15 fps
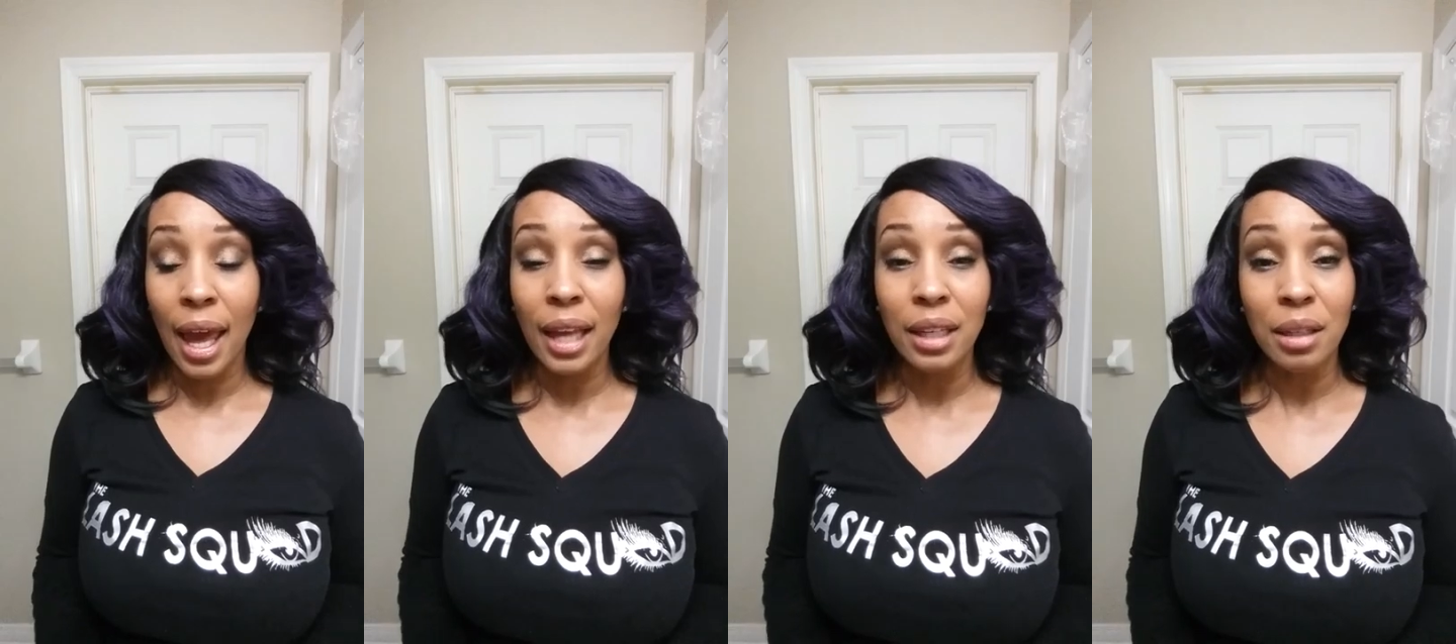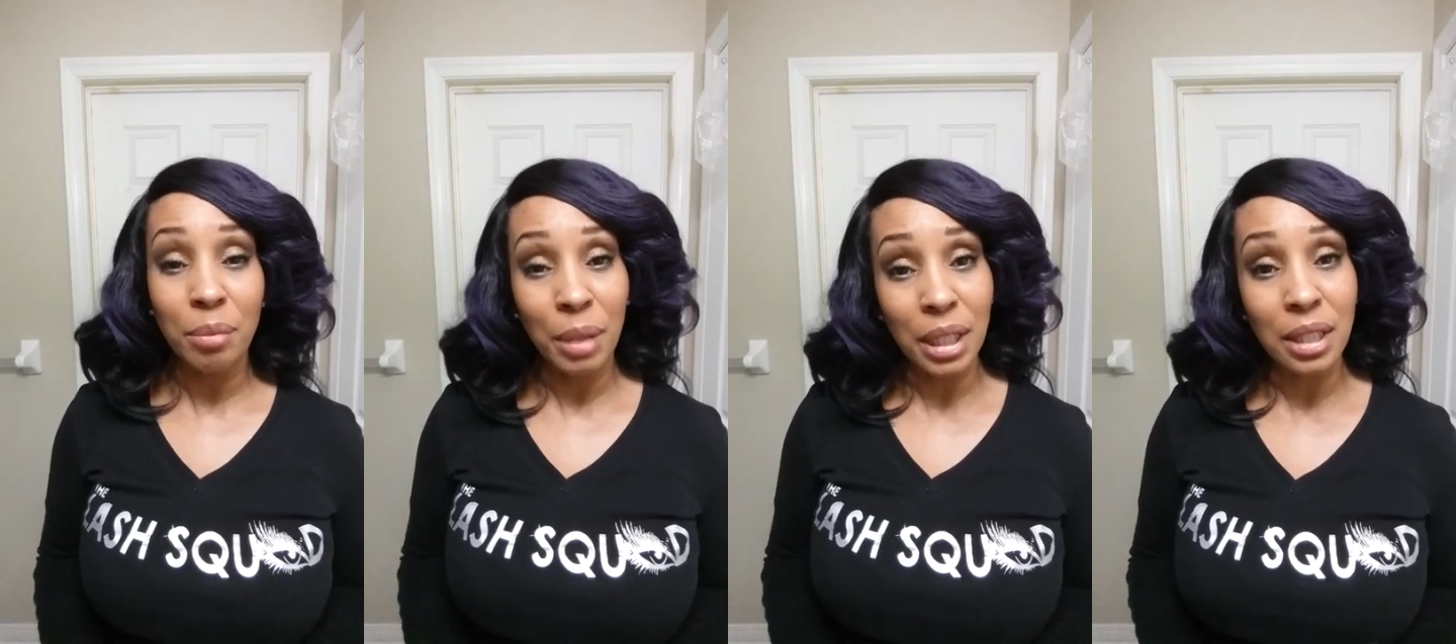and
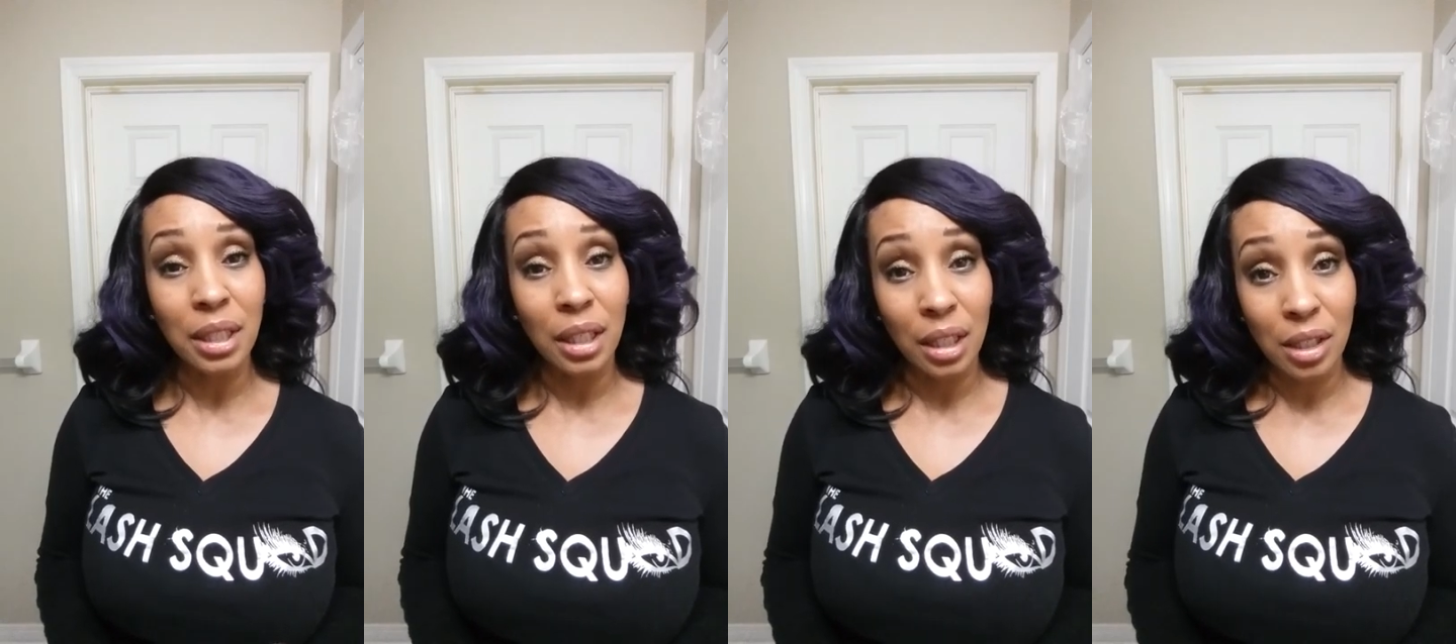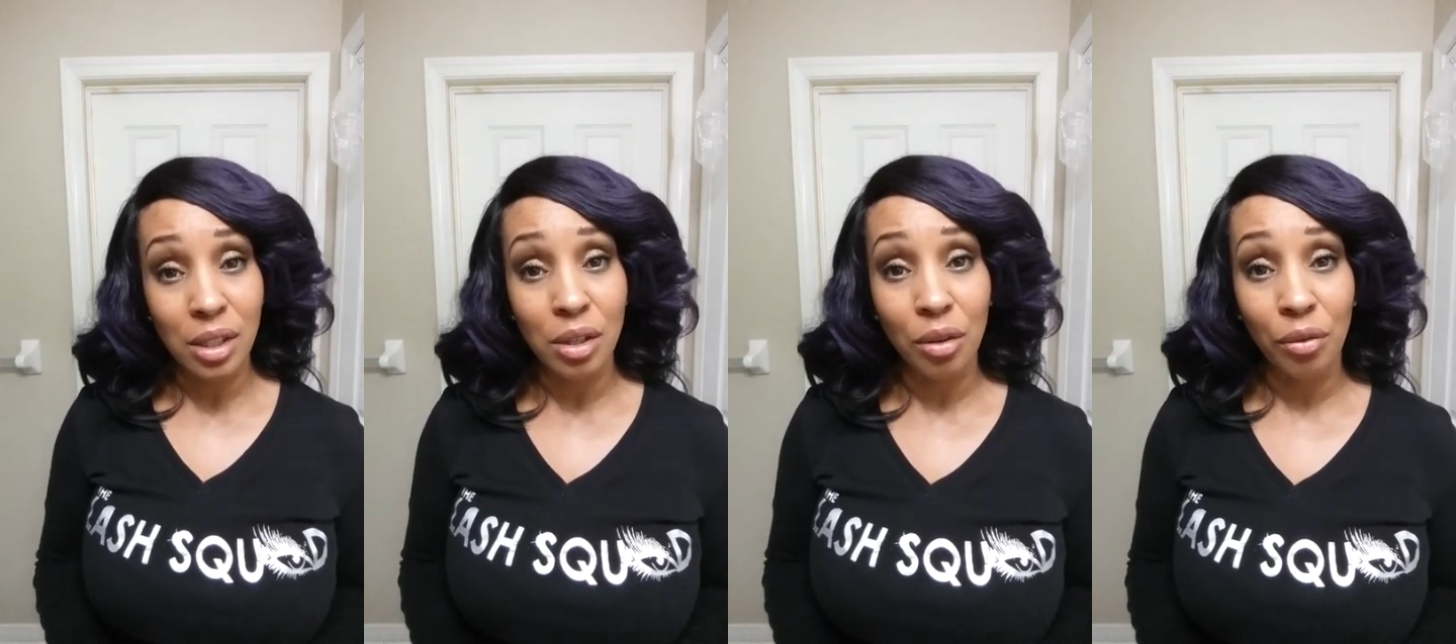it makes it
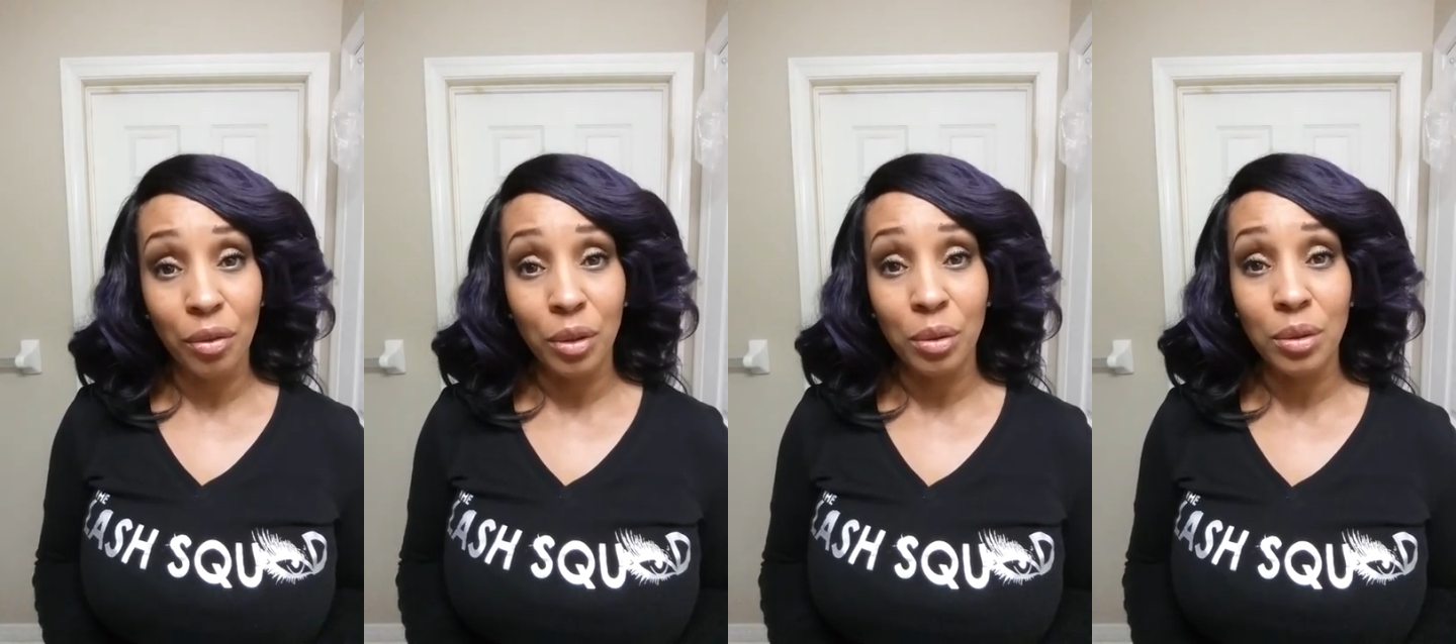easier for you